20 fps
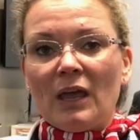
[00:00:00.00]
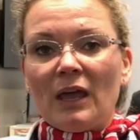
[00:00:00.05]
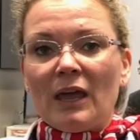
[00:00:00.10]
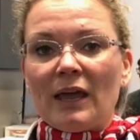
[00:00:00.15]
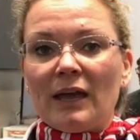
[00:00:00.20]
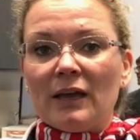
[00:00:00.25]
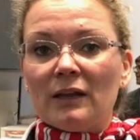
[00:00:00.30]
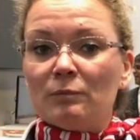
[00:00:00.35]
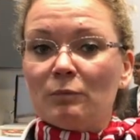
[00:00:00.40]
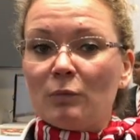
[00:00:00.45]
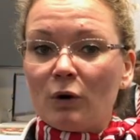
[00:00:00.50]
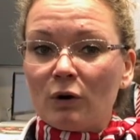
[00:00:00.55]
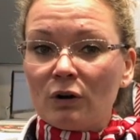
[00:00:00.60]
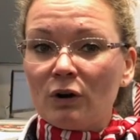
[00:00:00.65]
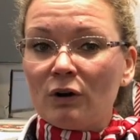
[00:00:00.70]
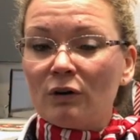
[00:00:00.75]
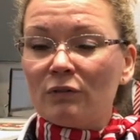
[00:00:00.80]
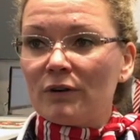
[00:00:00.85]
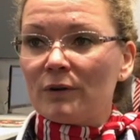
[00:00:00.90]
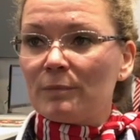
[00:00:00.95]
And
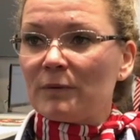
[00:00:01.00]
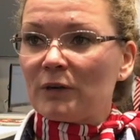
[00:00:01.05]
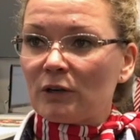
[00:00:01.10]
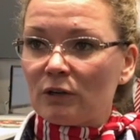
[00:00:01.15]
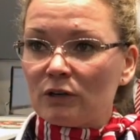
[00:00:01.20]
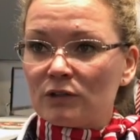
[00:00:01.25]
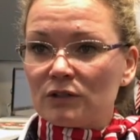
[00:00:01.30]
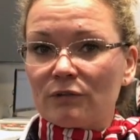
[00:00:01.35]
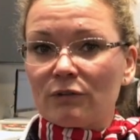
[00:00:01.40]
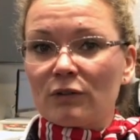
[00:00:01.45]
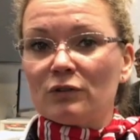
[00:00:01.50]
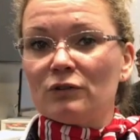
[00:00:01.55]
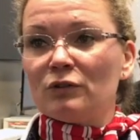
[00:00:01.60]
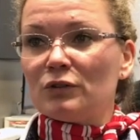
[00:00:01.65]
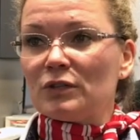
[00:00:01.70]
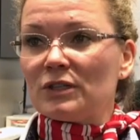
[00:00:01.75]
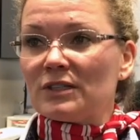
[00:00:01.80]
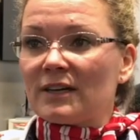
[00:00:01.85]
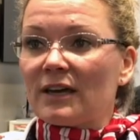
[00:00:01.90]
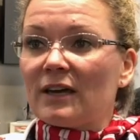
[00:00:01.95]
moreover, because of the new
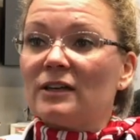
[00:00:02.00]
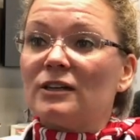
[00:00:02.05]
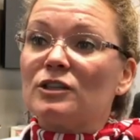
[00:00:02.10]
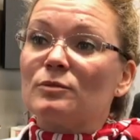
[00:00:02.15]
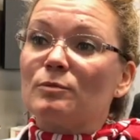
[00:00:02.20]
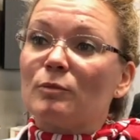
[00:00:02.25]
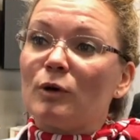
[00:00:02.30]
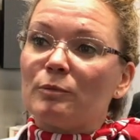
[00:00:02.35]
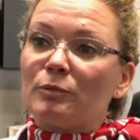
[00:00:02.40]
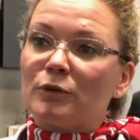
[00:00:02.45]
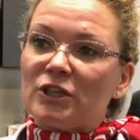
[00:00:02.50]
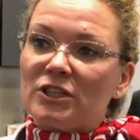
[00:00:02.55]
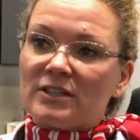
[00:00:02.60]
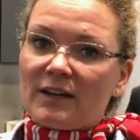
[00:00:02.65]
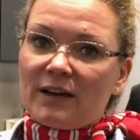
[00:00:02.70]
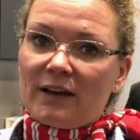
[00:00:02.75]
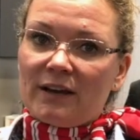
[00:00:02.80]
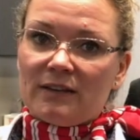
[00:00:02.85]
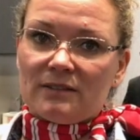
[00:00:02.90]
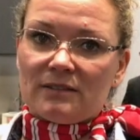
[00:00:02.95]
design, it's more
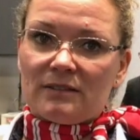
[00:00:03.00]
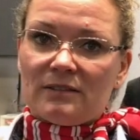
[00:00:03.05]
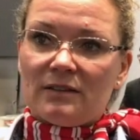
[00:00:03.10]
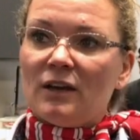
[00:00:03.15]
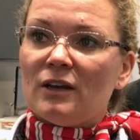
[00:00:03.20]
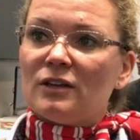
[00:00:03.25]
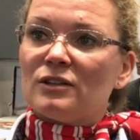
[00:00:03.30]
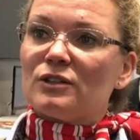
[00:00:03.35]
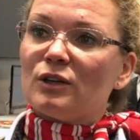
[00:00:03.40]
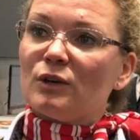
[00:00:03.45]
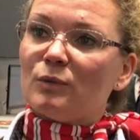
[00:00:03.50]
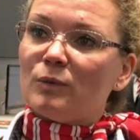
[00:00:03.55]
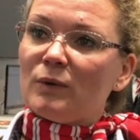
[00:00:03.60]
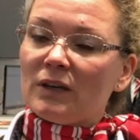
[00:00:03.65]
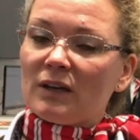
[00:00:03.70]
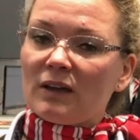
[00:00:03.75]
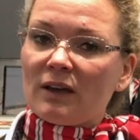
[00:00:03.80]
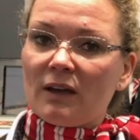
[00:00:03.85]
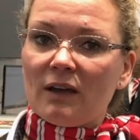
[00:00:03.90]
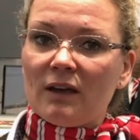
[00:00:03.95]
precise, so we
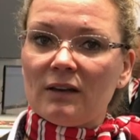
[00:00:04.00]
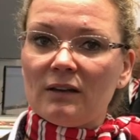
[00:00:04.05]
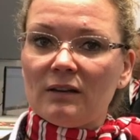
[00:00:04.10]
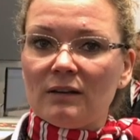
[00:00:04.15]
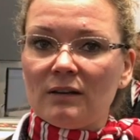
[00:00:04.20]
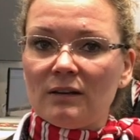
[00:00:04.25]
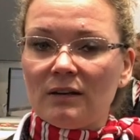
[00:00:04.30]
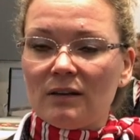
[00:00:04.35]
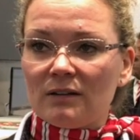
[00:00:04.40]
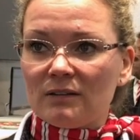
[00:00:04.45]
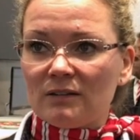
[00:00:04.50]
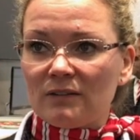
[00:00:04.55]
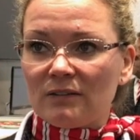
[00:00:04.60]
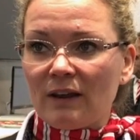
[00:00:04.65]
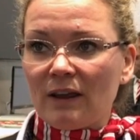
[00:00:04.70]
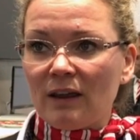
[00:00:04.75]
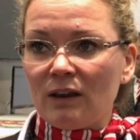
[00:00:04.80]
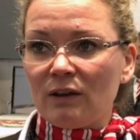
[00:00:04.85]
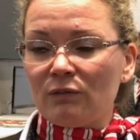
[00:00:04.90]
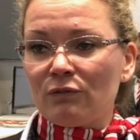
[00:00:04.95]
can
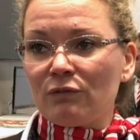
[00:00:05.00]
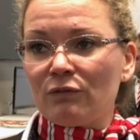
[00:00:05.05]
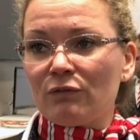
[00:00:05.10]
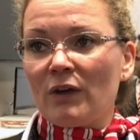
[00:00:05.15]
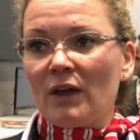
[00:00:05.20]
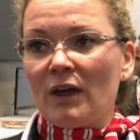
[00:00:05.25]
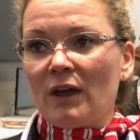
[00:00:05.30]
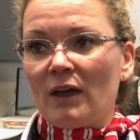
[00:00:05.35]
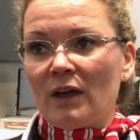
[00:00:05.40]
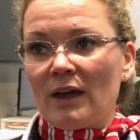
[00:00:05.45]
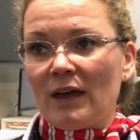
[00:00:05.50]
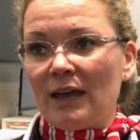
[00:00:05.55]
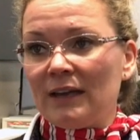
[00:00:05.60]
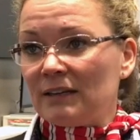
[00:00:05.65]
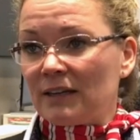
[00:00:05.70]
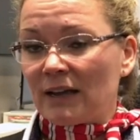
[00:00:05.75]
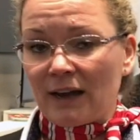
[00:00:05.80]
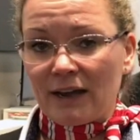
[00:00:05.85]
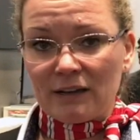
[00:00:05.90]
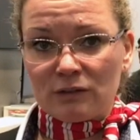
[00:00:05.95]
save
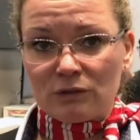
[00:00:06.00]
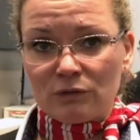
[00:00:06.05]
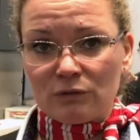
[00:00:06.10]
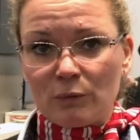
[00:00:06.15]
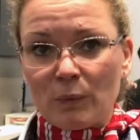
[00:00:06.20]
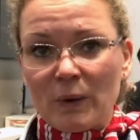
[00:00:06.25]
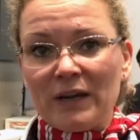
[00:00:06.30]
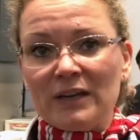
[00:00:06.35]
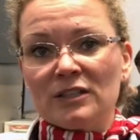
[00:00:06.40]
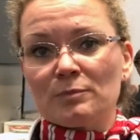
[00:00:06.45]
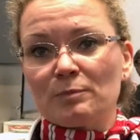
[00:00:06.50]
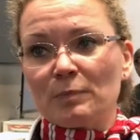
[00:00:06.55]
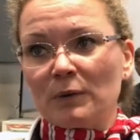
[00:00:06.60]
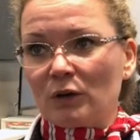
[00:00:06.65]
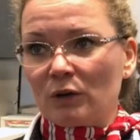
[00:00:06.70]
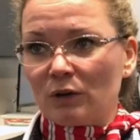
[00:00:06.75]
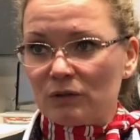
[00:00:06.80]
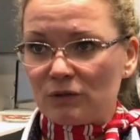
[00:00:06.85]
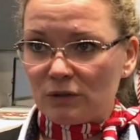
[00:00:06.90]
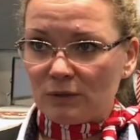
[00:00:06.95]
any kind of waste
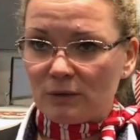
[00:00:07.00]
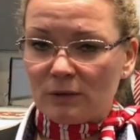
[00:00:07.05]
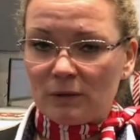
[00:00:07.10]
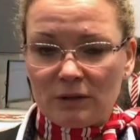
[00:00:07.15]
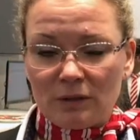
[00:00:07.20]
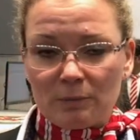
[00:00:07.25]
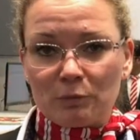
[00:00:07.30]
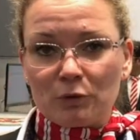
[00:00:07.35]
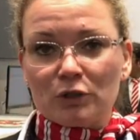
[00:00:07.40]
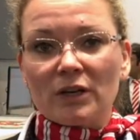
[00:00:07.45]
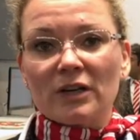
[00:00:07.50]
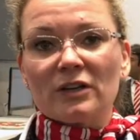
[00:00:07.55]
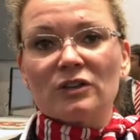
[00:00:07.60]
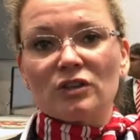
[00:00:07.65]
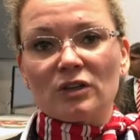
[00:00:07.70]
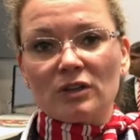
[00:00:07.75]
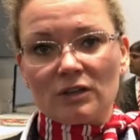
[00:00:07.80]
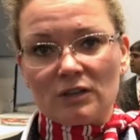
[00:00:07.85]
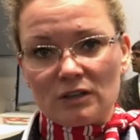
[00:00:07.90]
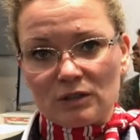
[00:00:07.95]
because uh, the
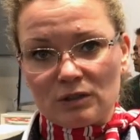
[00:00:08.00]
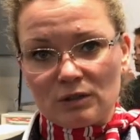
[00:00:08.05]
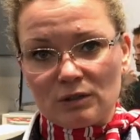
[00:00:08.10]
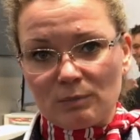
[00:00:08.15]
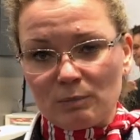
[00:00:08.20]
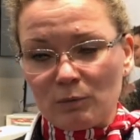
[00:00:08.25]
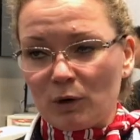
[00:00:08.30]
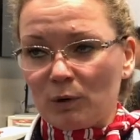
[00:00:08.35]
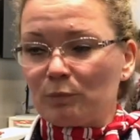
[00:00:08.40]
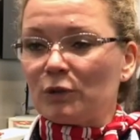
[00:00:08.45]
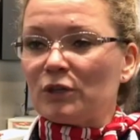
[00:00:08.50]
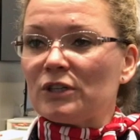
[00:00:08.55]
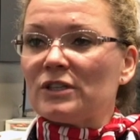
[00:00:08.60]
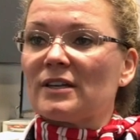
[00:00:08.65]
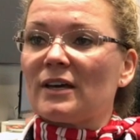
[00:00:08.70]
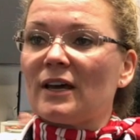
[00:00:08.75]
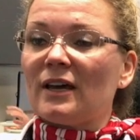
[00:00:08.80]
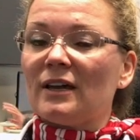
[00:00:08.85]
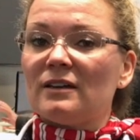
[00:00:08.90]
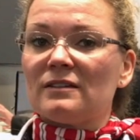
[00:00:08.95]
production is more
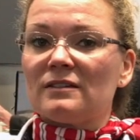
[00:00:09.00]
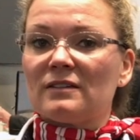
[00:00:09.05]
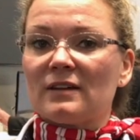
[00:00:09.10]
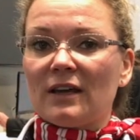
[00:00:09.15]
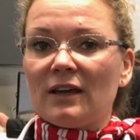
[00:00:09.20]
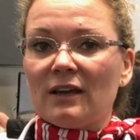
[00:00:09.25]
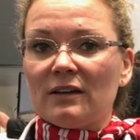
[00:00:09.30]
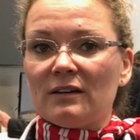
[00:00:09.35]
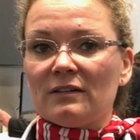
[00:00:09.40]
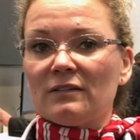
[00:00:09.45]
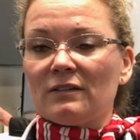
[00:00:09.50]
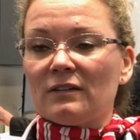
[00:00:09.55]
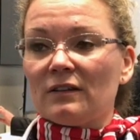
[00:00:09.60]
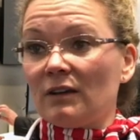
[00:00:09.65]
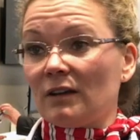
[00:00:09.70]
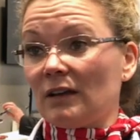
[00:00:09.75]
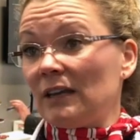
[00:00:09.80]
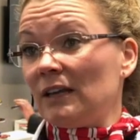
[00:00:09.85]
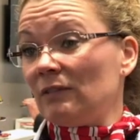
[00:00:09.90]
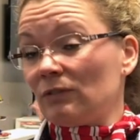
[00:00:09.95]
precise and
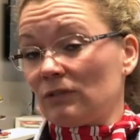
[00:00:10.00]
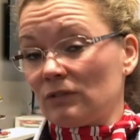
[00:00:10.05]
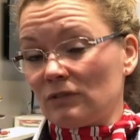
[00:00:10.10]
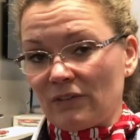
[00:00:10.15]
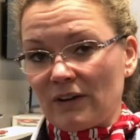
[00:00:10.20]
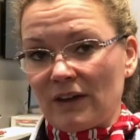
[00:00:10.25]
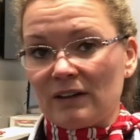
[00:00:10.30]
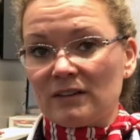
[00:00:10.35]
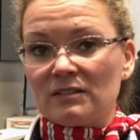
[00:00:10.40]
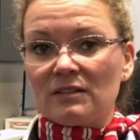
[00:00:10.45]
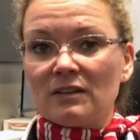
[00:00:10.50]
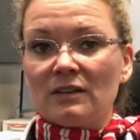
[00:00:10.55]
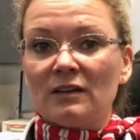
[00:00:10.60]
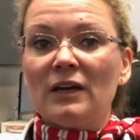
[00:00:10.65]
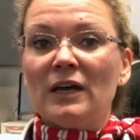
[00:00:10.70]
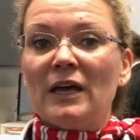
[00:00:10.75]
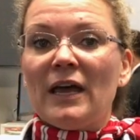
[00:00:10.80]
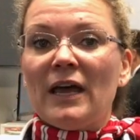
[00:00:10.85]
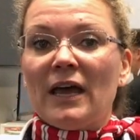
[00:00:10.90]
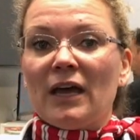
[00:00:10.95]
uh, even faster
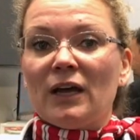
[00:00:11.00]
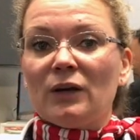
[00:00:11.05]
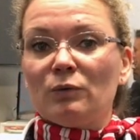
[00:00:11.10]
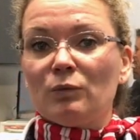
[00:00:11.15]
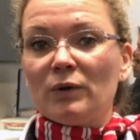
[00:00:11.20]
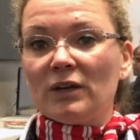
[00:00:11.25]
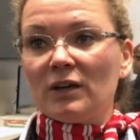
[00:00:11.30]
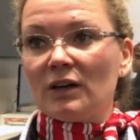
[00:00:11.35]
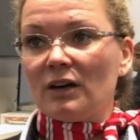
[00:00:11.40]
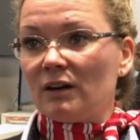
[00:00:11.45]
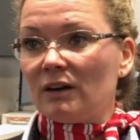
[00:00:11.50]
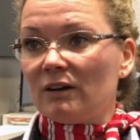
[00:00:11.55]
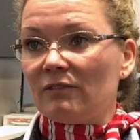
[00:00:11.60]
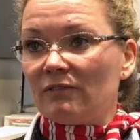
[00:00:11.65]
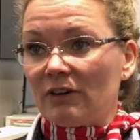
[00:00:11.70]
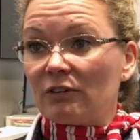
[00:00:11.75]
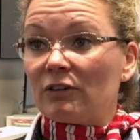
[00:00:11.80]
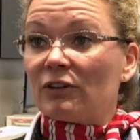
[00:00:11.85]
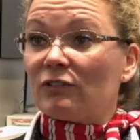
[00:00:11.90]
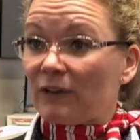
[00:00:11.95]
and we are
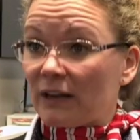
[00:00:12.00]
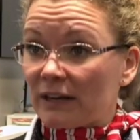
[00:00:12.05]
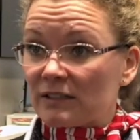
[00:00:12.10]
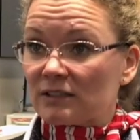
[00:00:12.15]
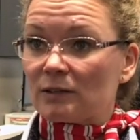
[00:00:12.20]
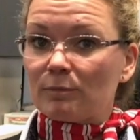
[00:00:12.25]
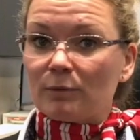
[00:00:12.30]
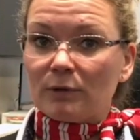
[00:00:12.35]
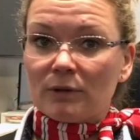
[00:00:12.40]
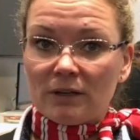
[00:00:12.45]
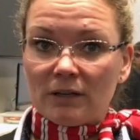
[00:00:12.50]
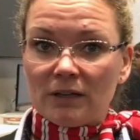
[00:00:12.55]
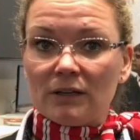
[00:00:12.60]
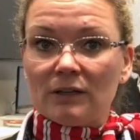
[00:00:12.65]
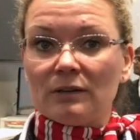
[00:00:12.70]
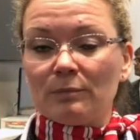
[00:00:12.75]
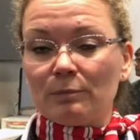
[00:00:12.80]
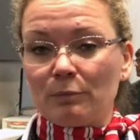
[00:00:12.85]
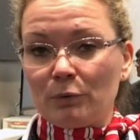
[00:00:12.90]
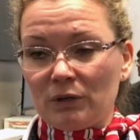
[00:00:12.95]
very flexible
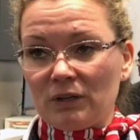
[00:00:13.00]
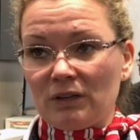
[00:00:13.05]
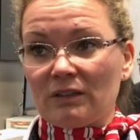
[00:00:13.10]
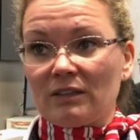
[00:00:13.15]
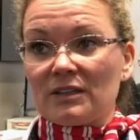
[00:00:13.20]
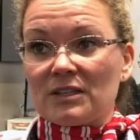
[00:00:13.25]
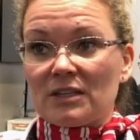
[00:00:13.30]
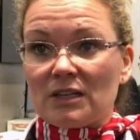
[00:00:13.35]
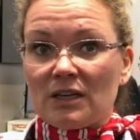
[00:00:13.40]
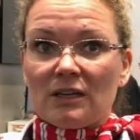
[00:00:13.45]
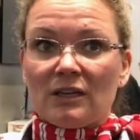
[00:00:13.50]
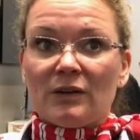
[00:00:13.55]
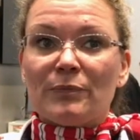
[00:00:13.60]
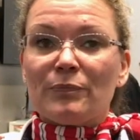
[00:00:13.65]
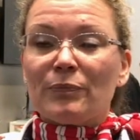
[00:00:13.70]
in putting this in.